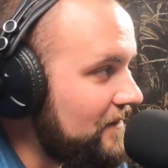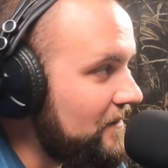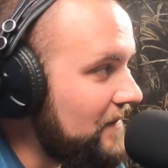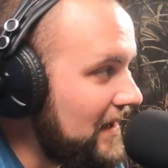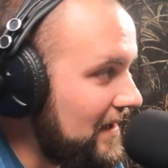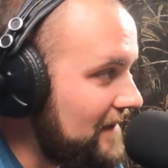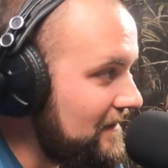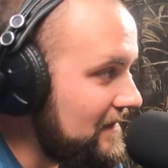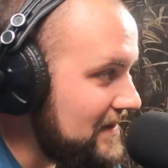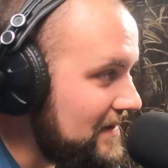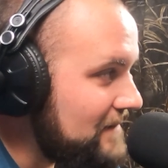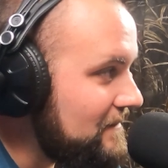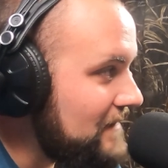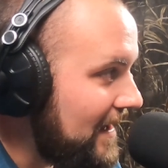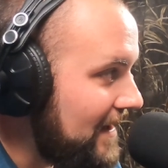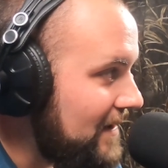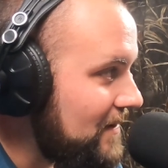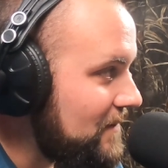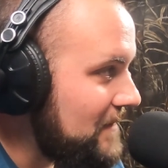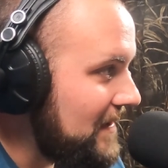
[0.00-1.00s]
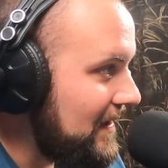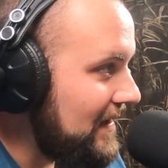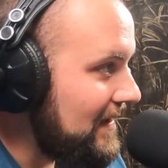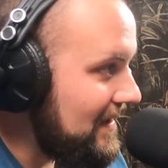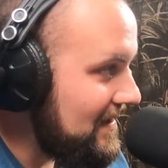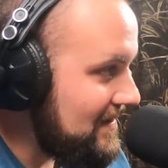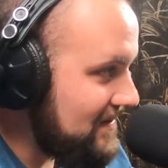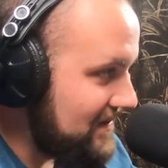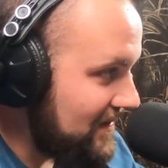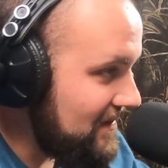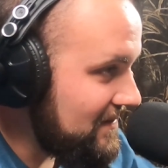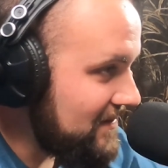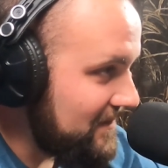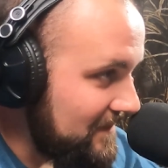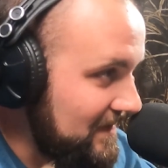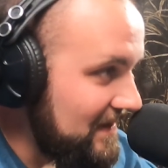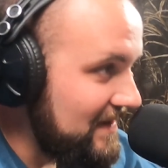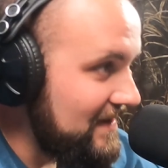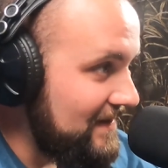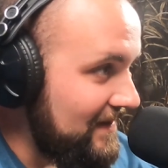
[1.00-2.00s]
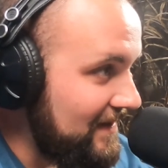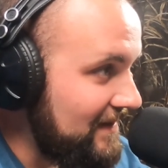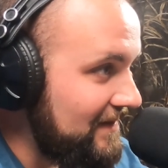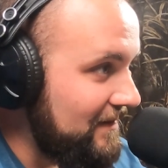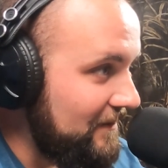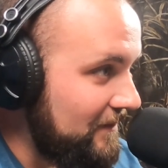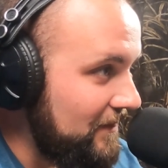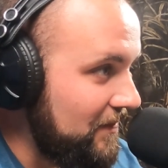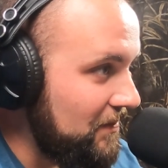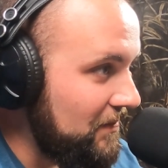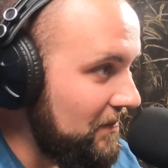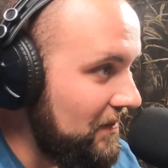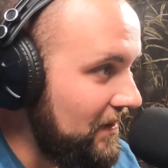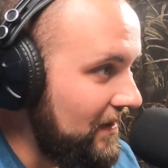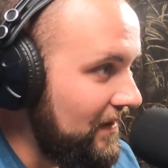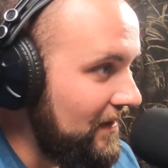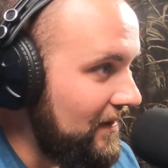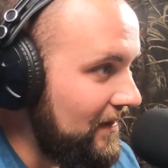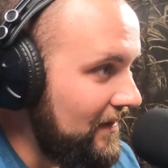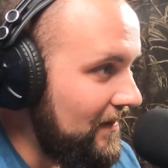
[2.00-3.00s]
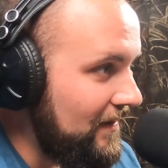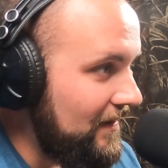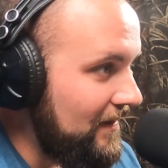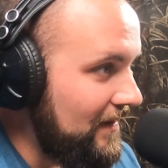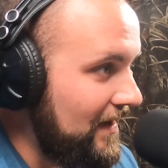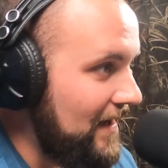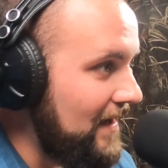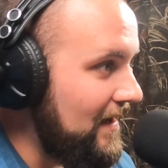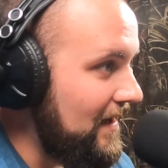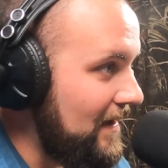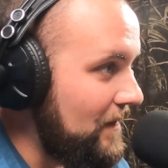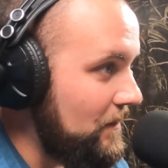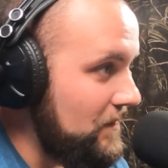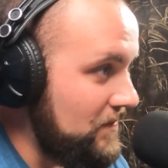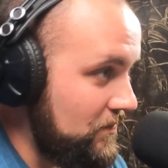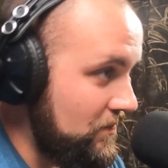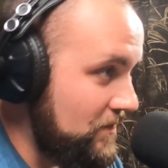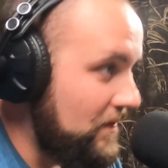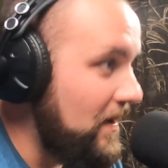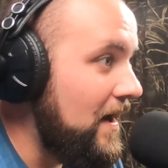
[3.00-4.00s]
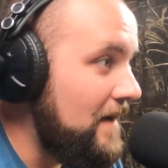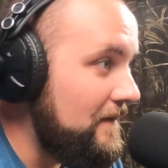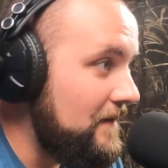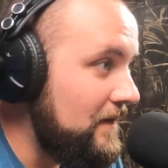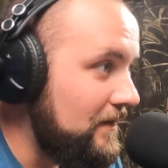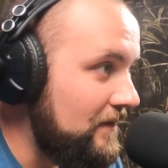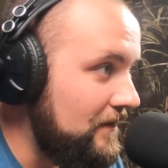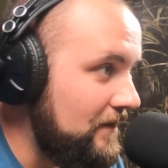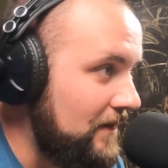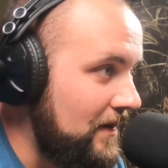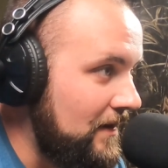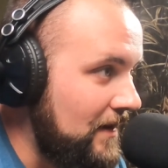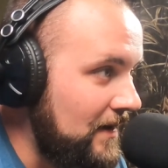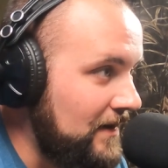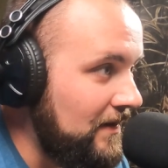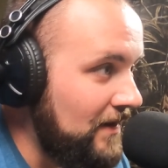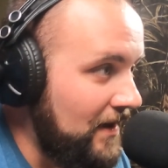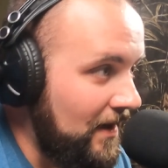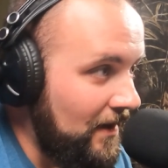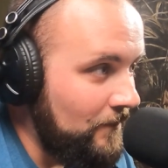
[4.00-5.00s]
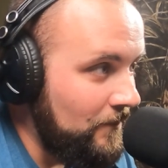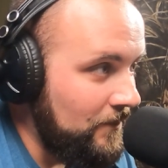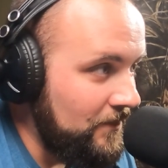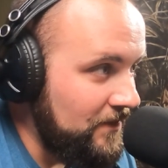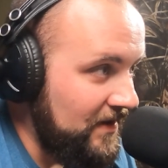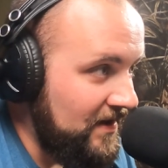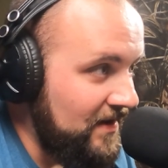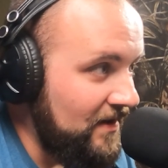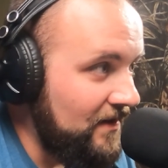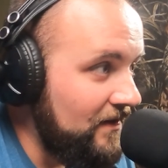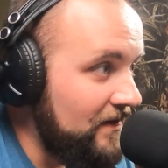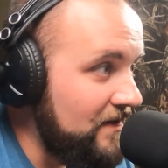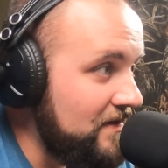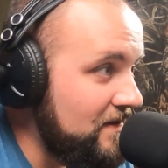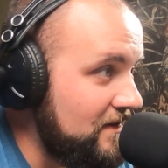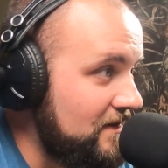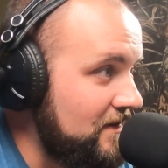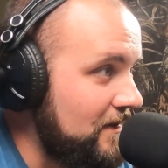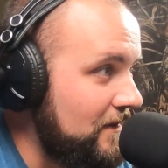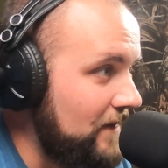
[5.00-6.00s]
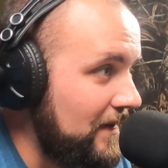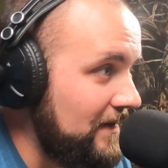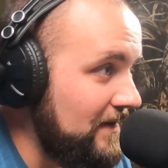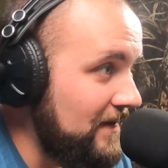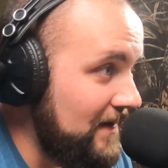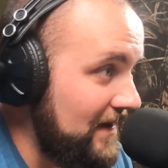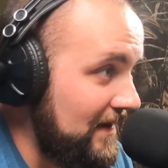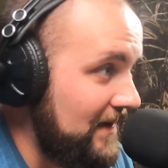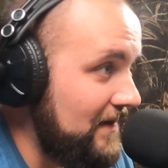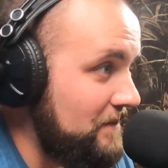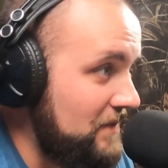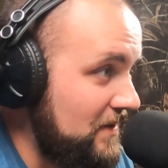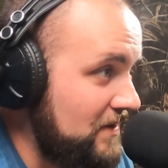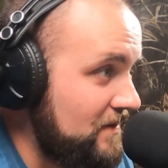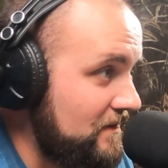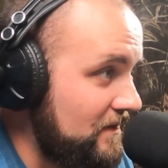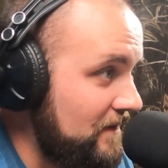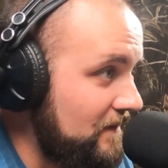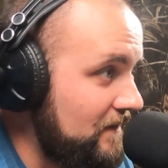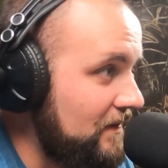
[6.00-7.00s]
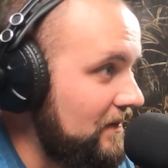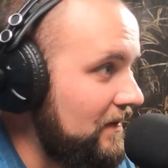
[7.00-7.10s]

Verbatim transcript: when I was in Wyoming and I saw some geese hitting the field, I, I, was driving and I did not want to kill us, so I did not get a picture of it.